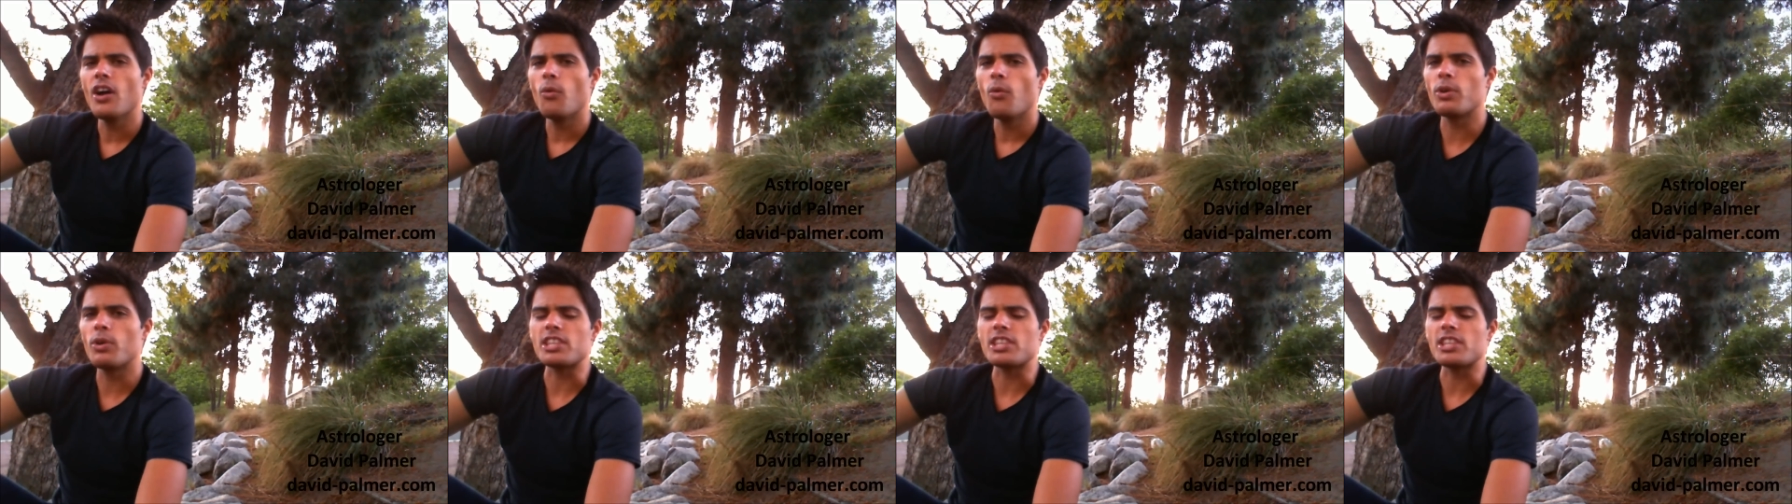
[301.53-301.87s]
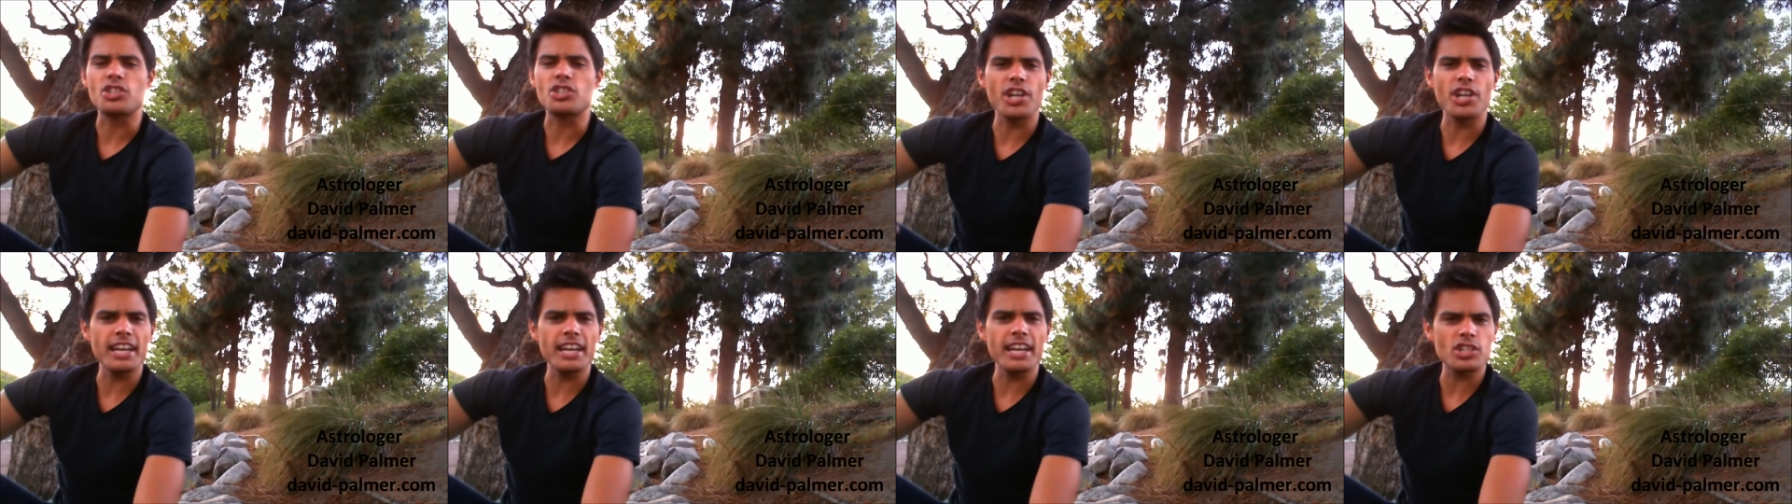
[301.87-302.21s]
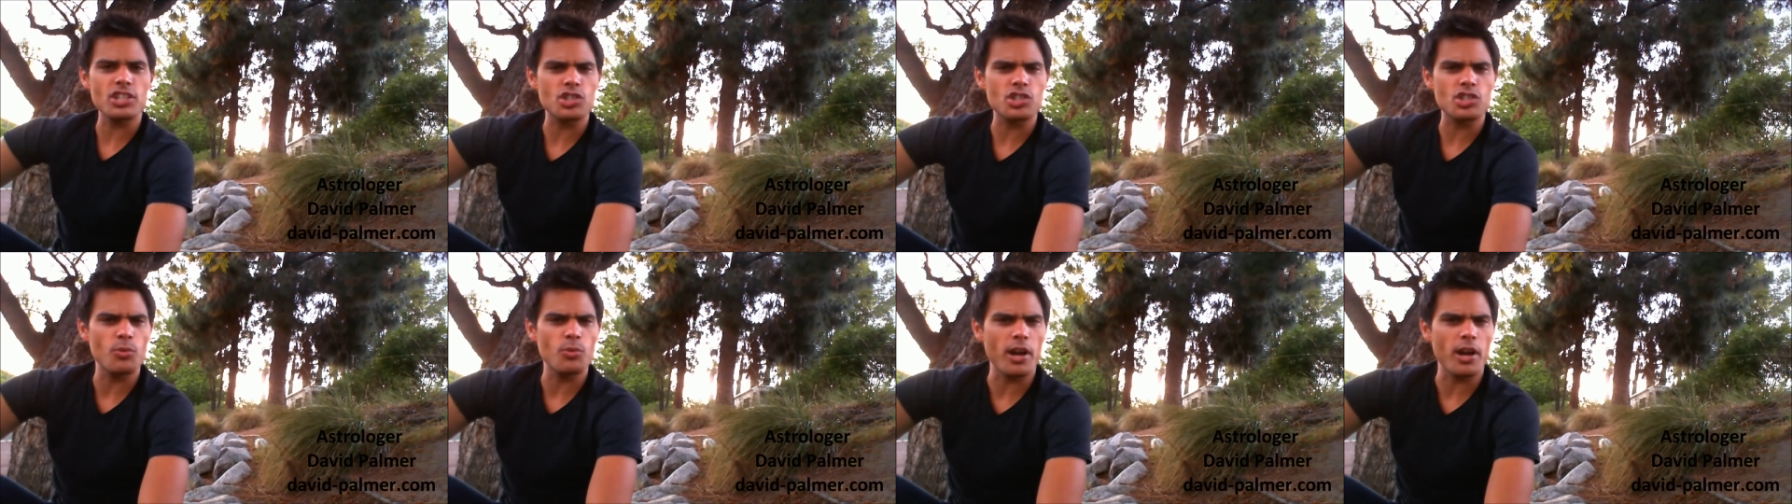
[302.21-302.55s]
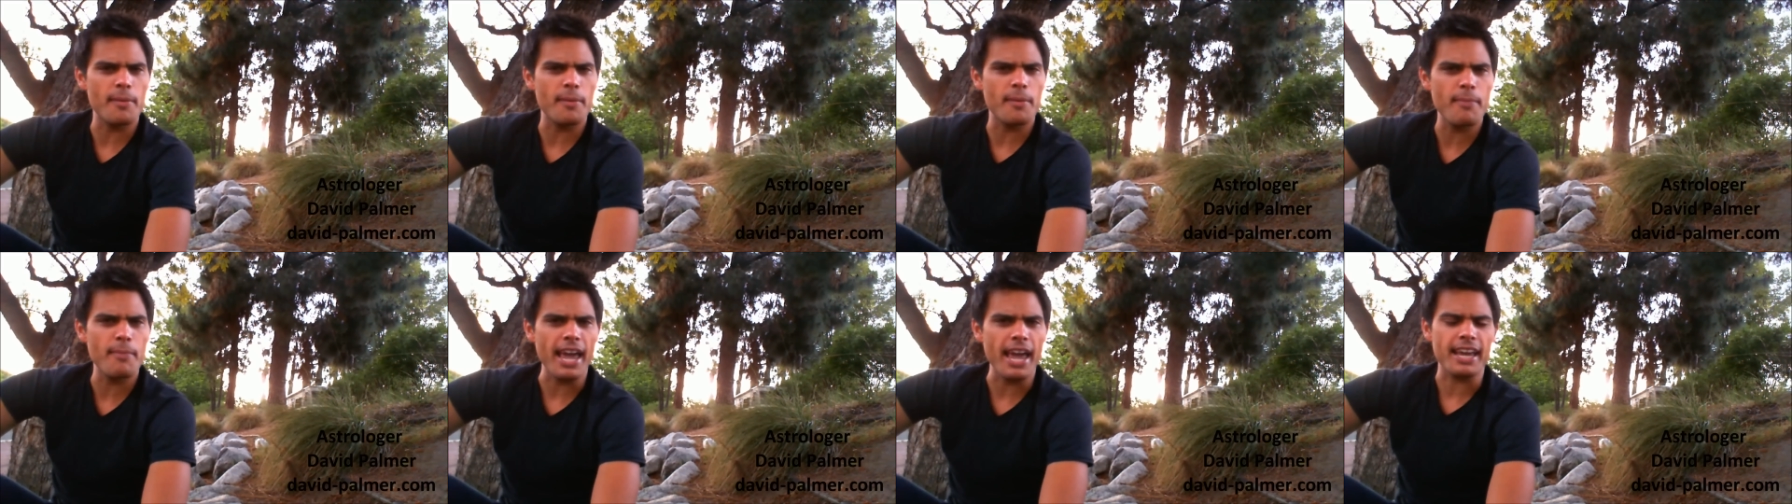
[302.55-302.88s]
with the changes you want
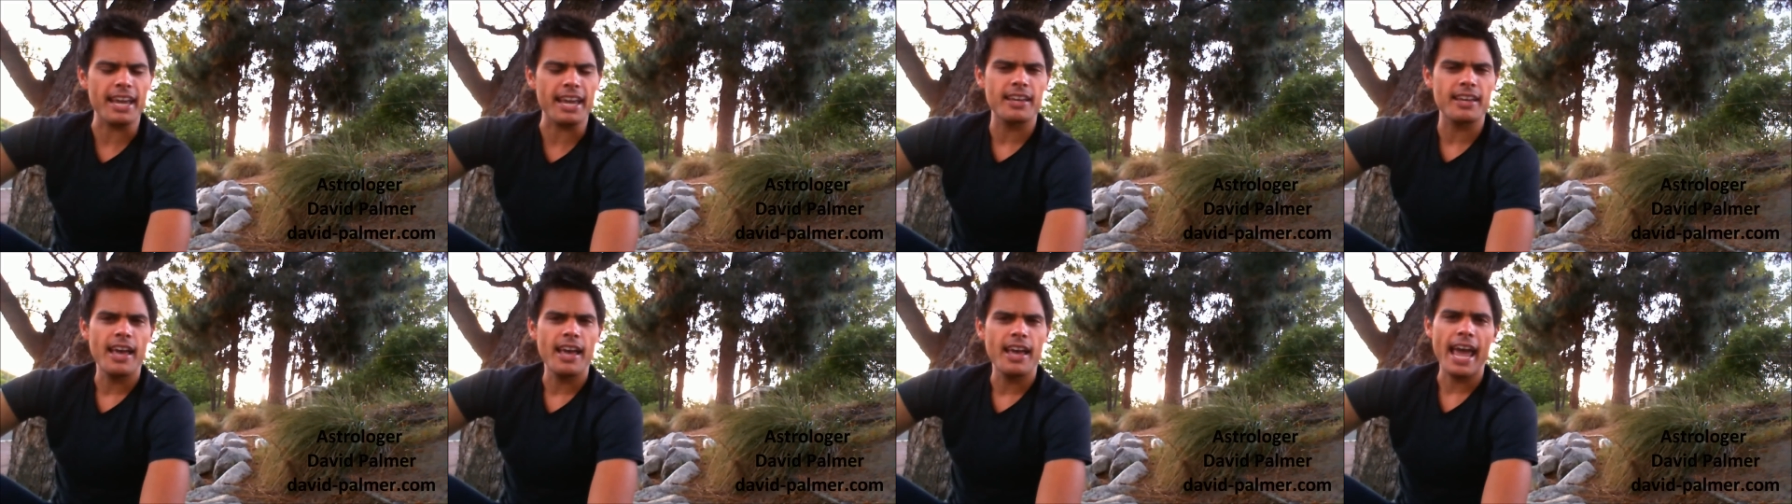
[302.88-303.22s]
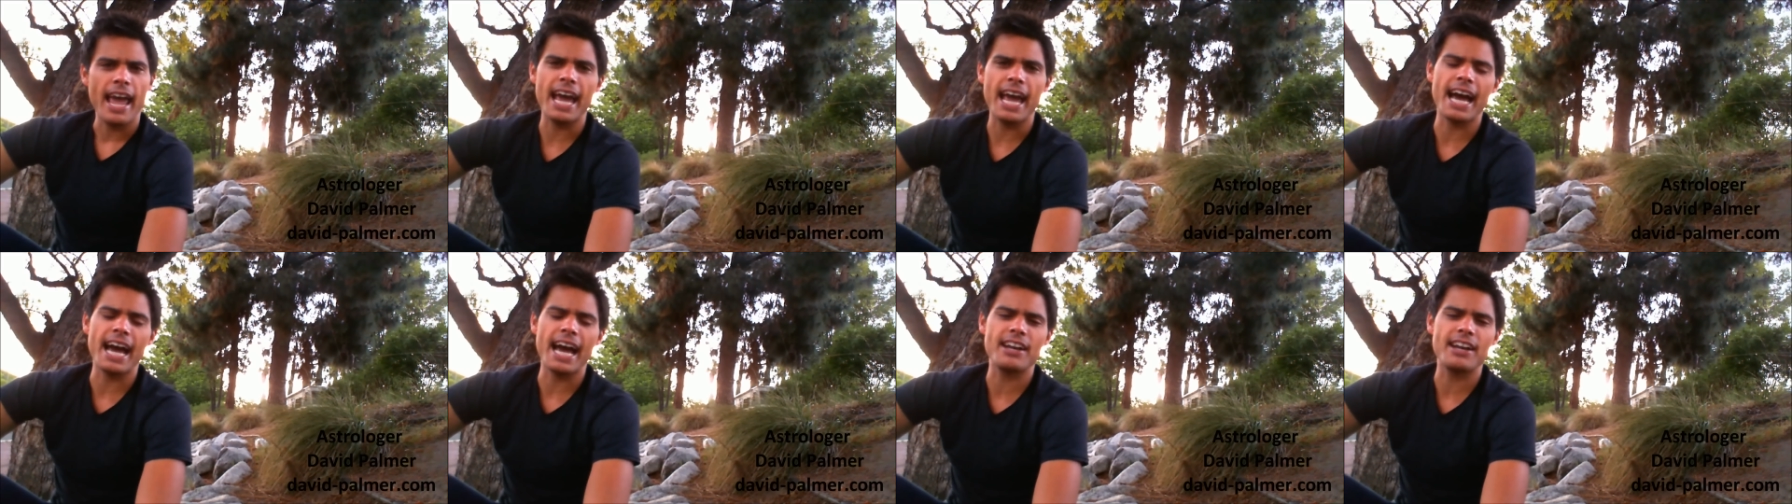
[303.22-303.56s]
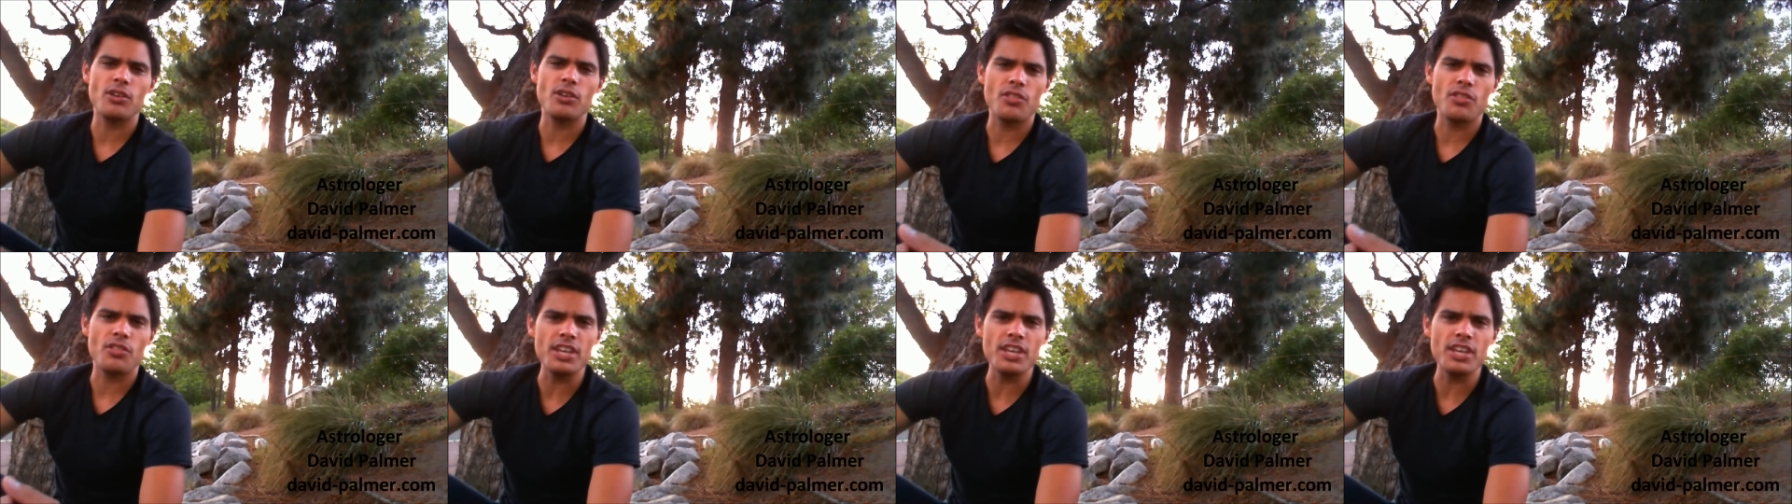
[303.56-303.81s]
to make. And